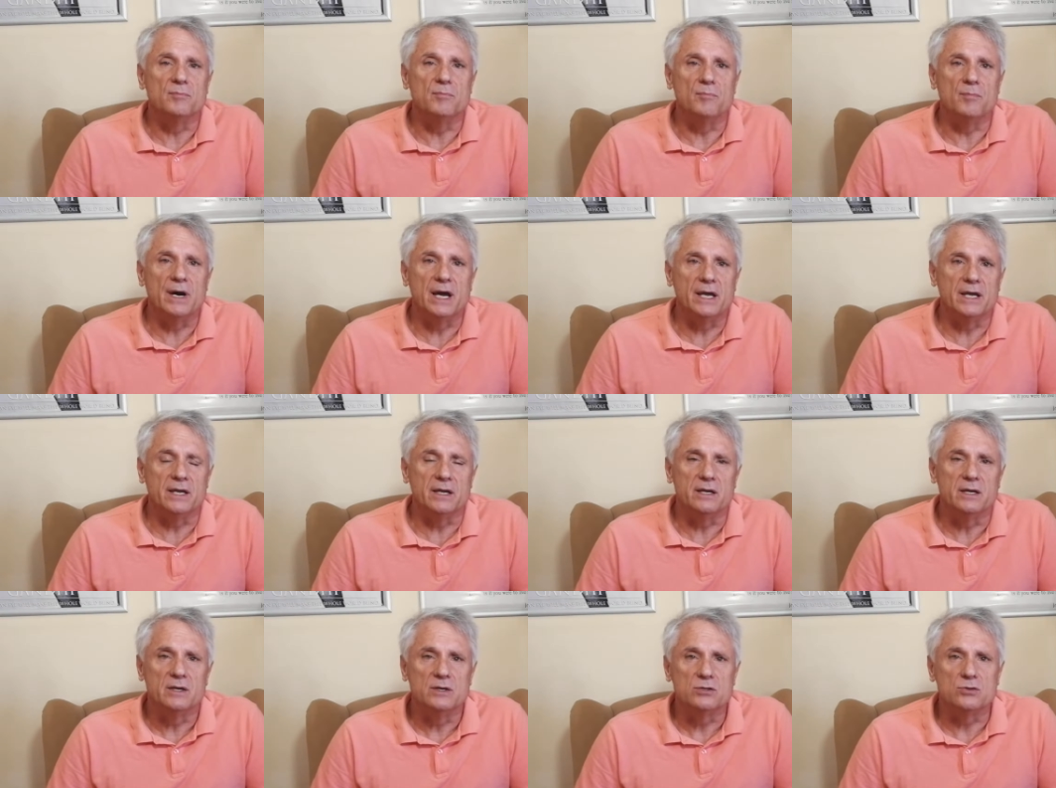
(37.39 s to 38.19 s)

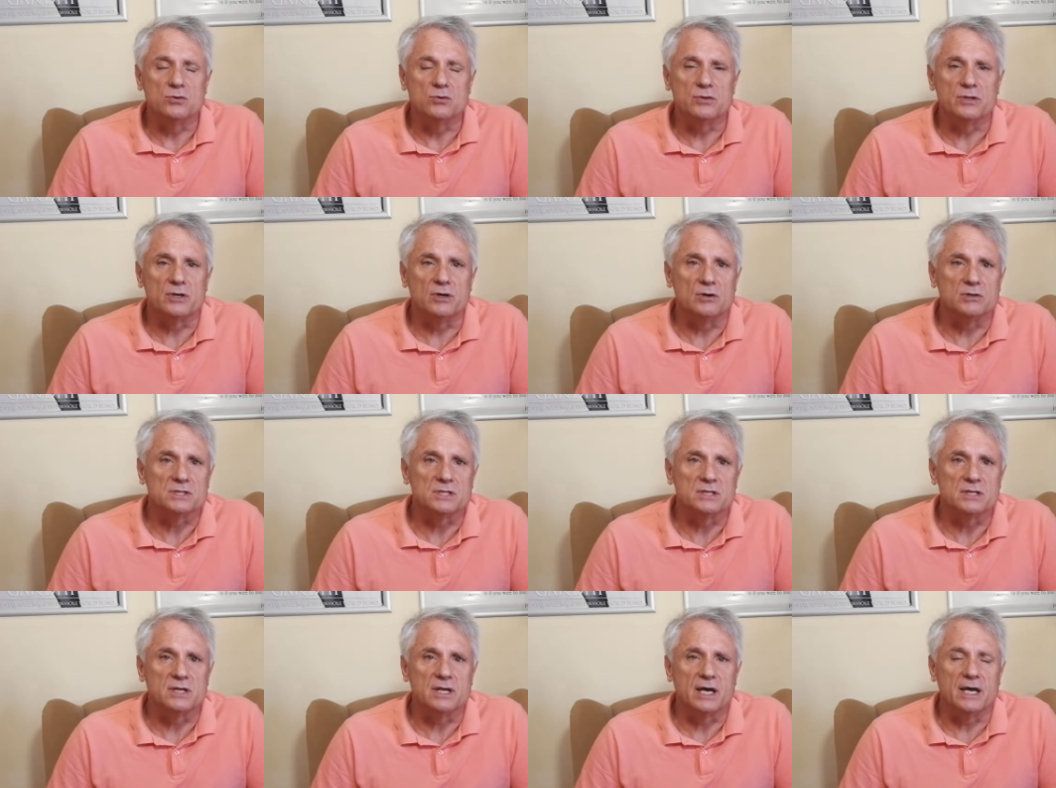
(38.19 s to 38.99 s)
May
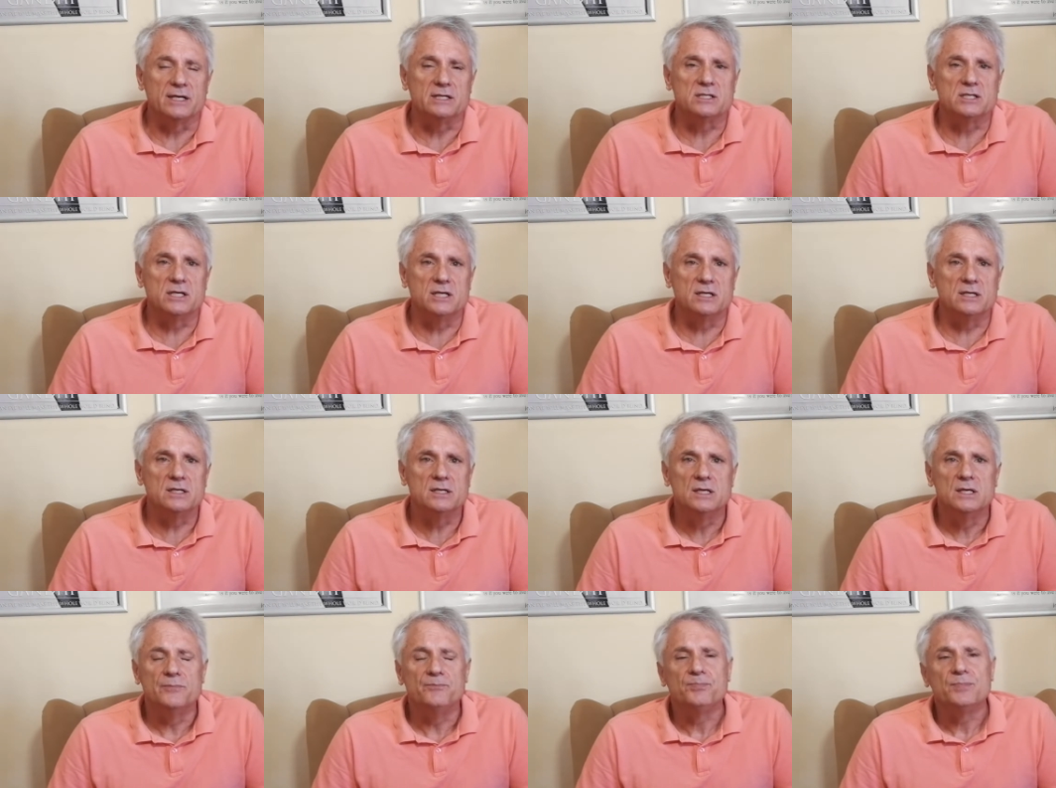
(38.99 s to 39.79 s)
2018.